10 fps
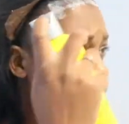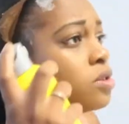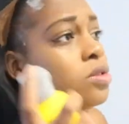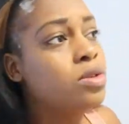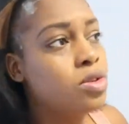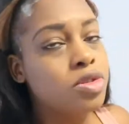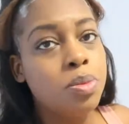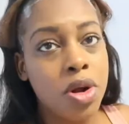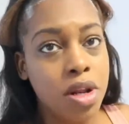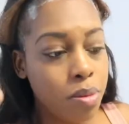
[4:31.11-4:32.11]
So you
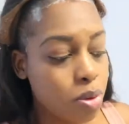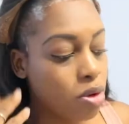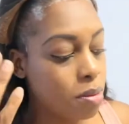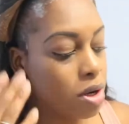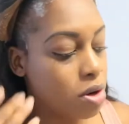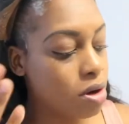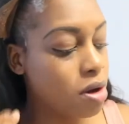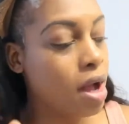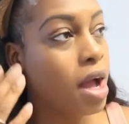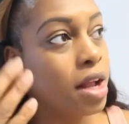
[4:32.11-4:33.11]
spray the
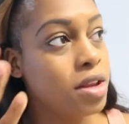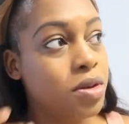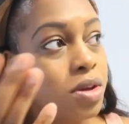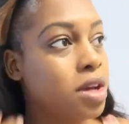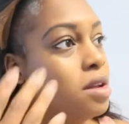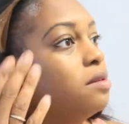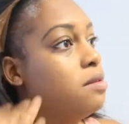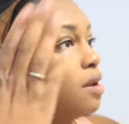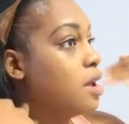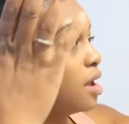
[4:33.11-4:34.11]
perimeter, and you
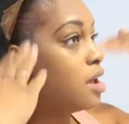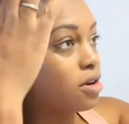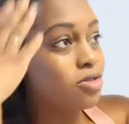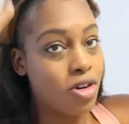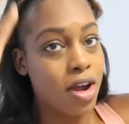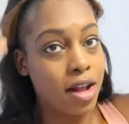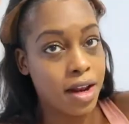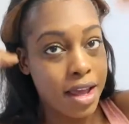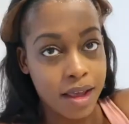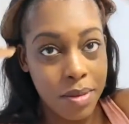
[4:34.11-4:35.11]
can air dry it
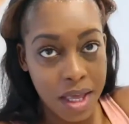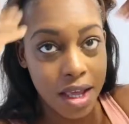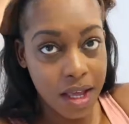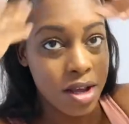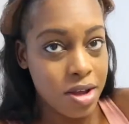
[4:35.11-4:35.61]
like me.